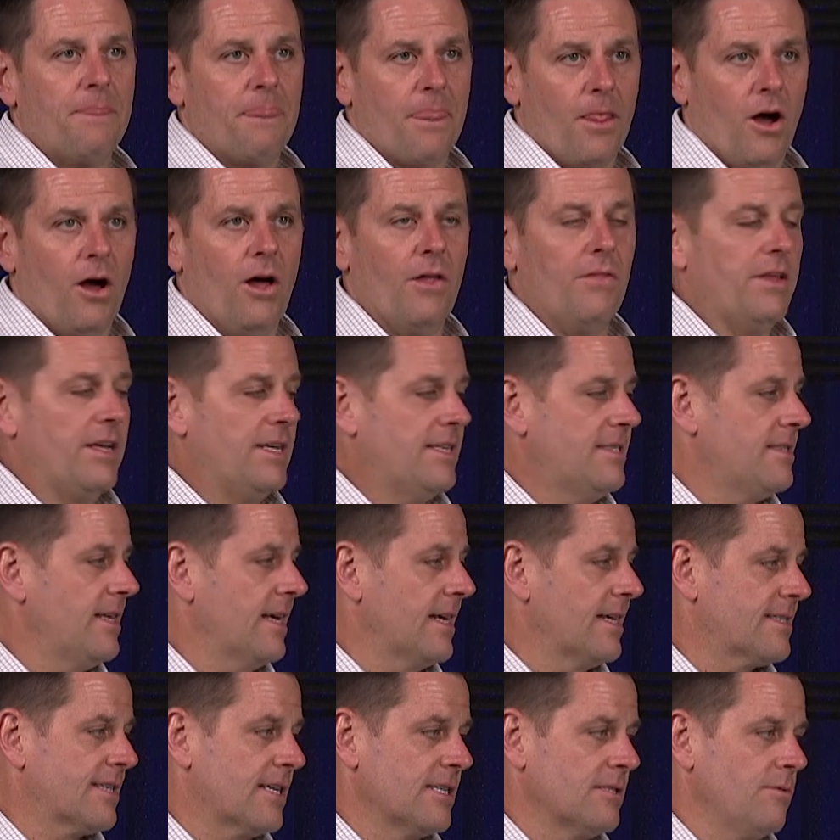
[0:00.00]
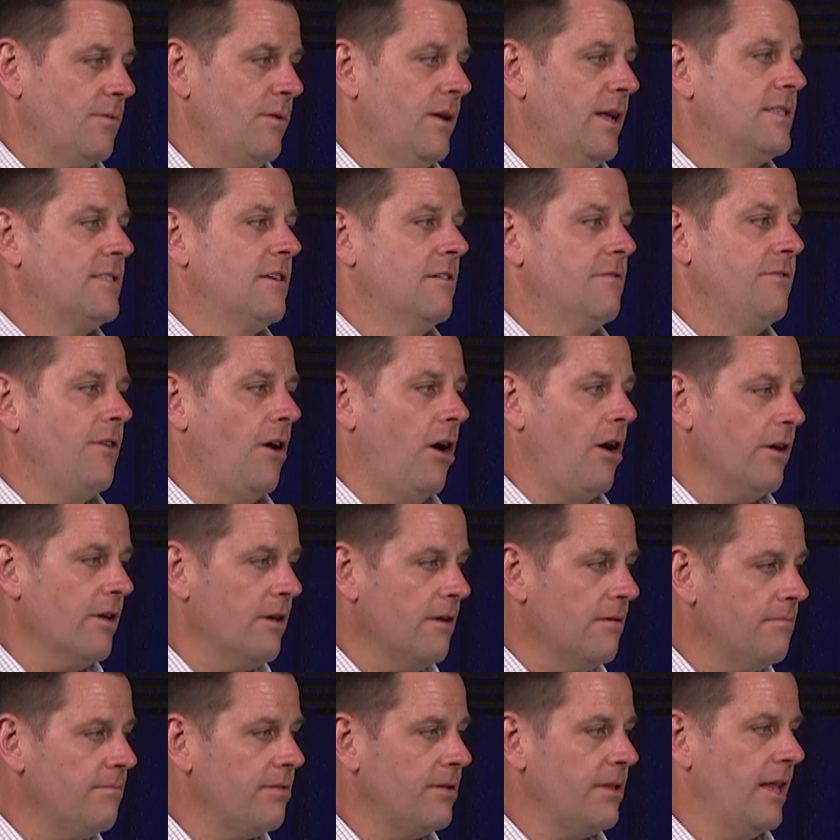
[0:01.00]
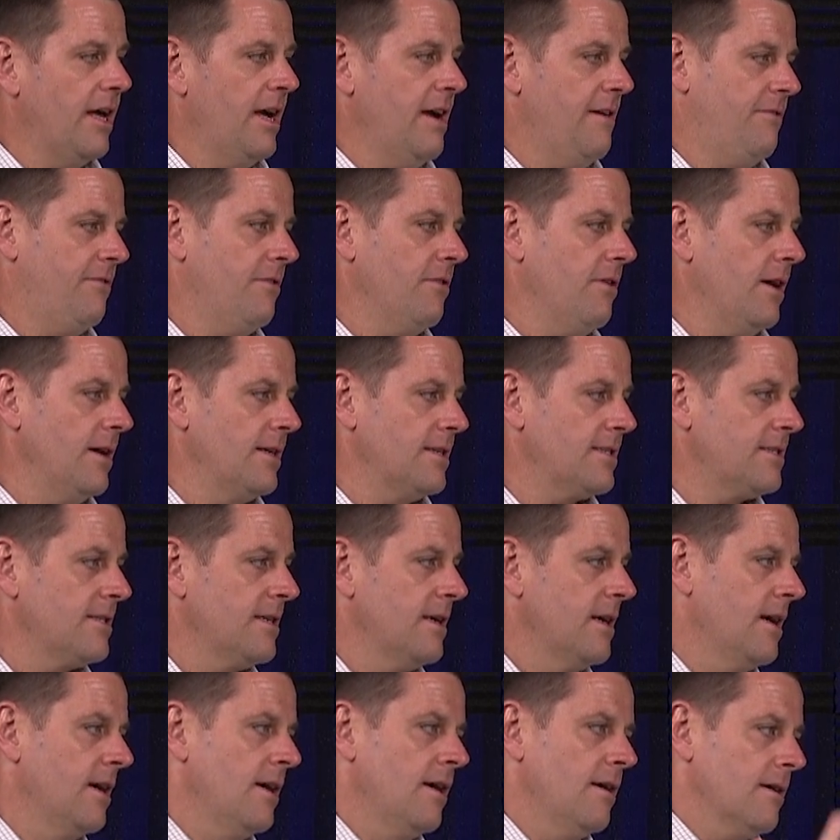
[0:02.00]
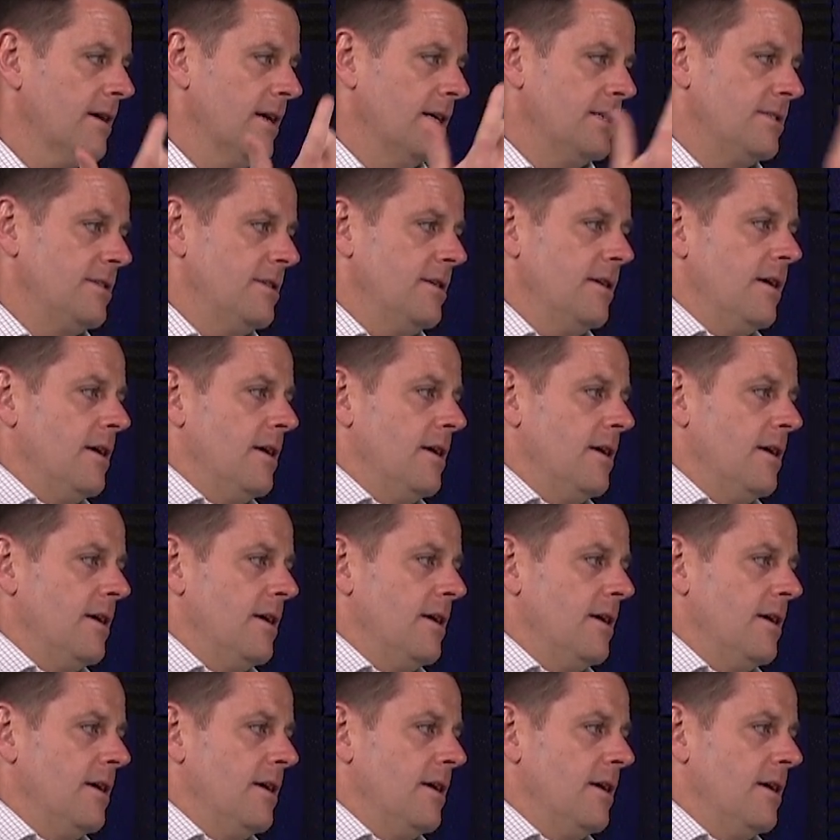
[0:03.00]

on these things because it's a volume play for us. Because